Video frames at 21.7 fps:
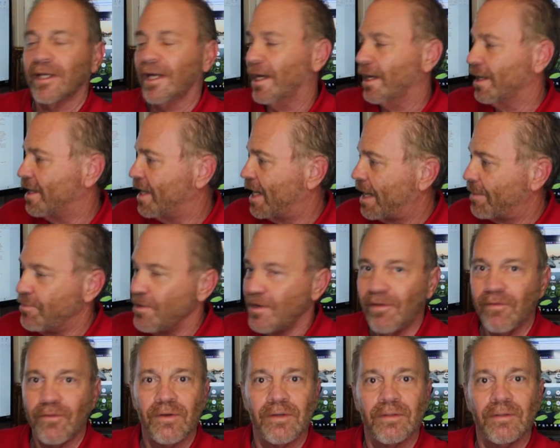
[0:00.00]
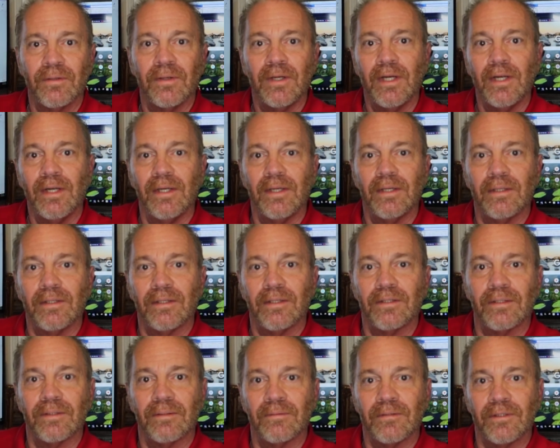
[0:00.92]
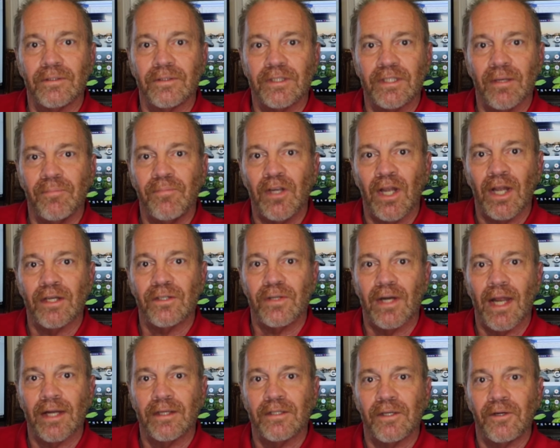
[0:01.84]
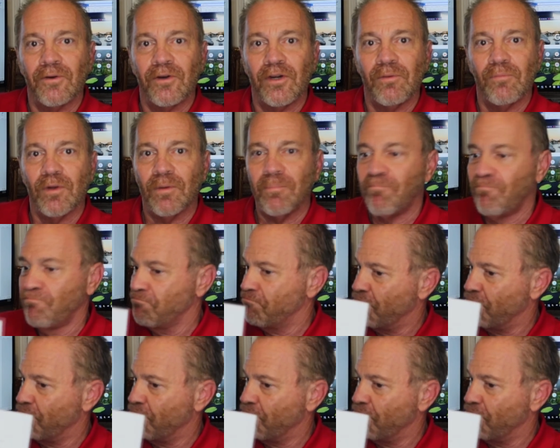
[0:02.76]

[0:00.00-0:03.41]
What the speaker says: I got a copy of their subcontract agreement.